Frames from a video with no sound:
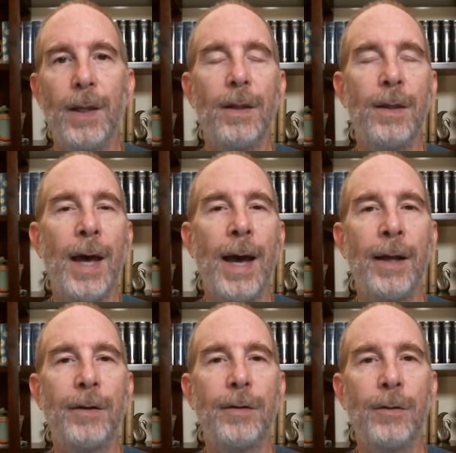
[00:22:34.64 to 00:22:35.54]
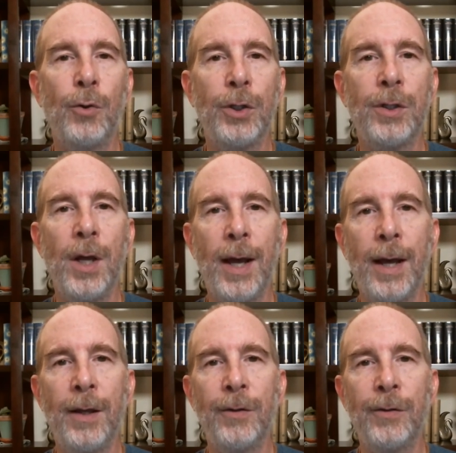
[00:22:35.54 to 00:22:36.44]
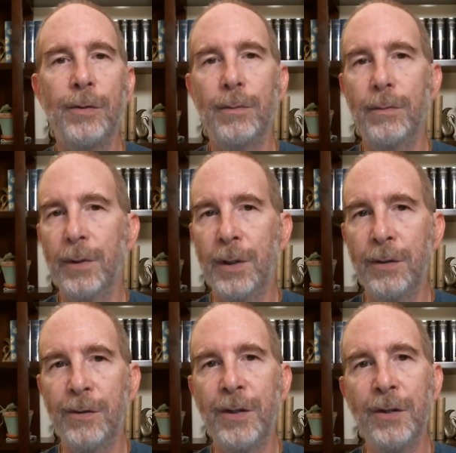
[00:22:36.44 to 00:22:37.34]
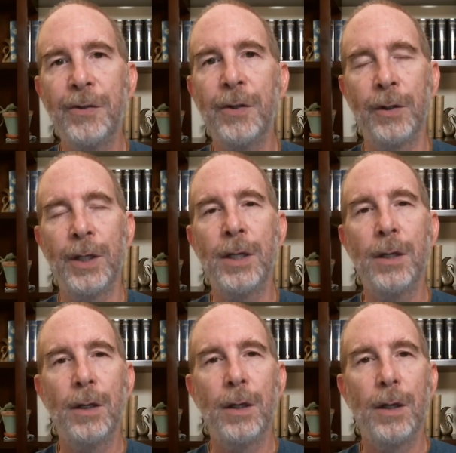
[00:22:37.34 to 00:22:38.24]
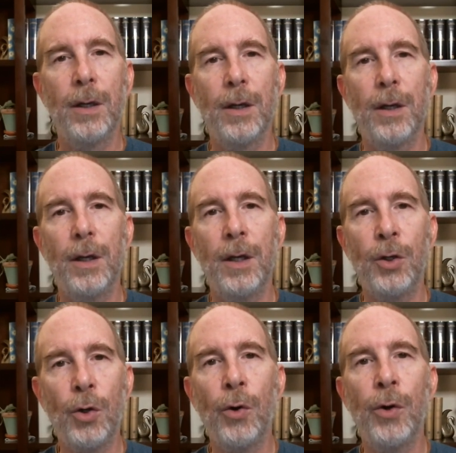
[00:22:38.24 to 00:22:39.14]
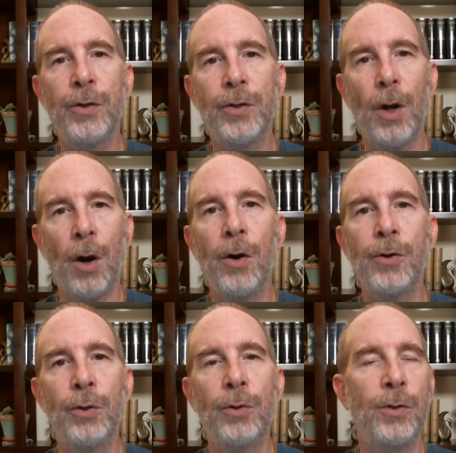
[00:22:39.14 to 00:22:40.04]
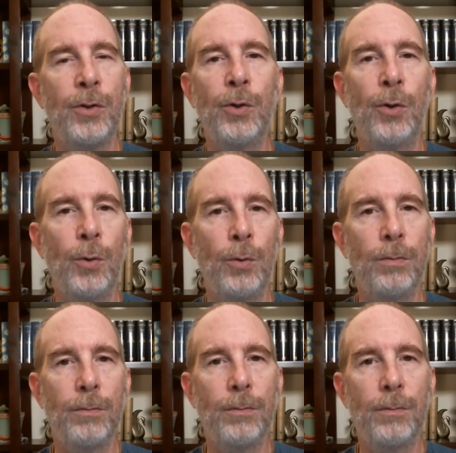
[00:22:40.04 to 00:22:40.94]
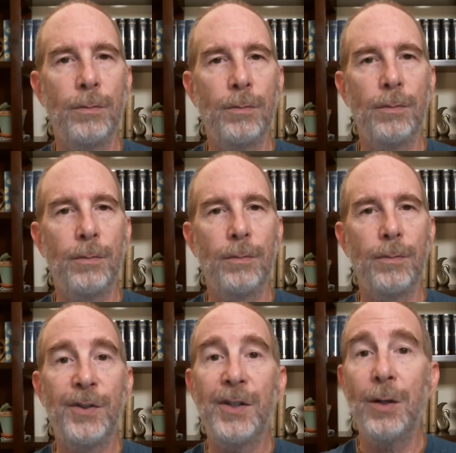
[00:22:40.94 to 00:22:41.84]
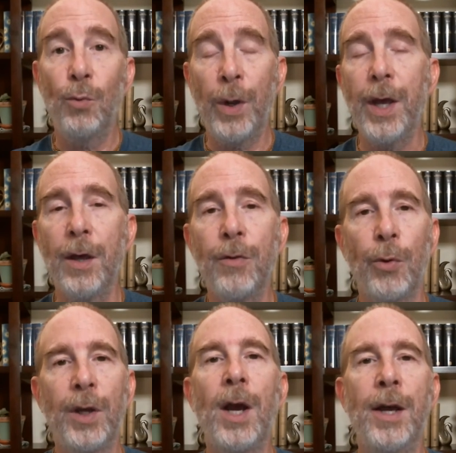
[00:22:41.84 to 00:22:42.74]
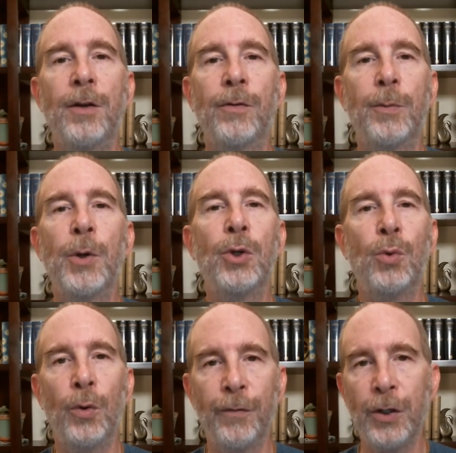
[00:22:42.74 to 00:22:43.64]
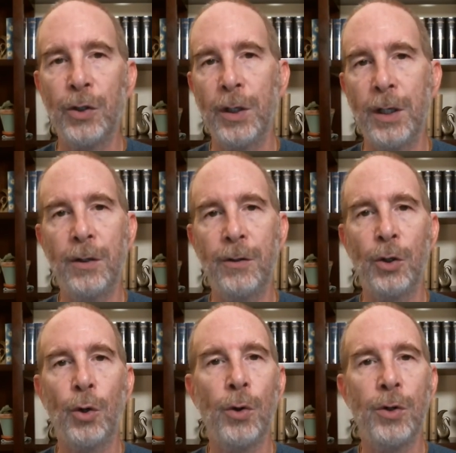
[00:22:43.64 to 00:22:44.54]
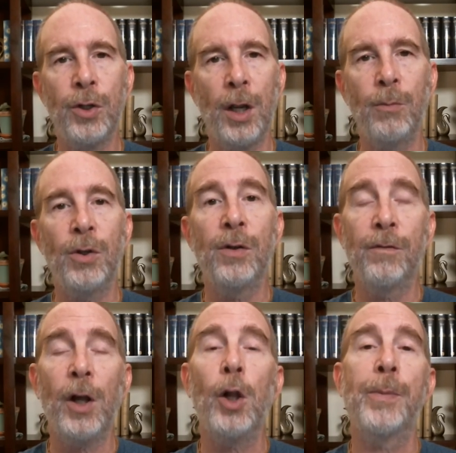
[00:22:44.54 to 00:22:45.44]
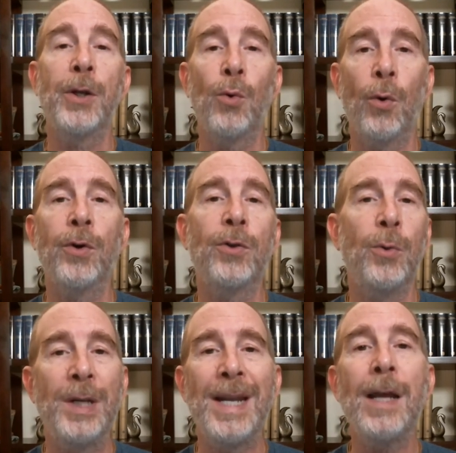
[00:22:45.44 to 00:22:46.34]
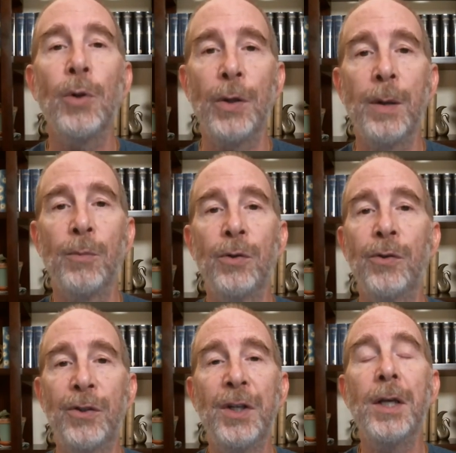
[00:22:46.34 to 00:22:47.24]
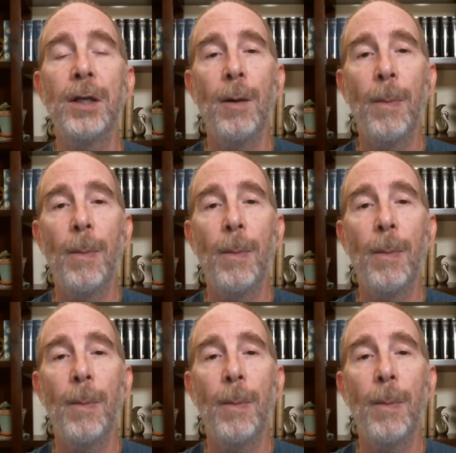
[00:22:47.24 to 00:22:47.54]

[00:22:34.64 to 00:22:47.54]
that Krishna has consistently encouraged Arjuna to see with, or the kind of spiritual vision he is encouraging him to develop in order to enable him to see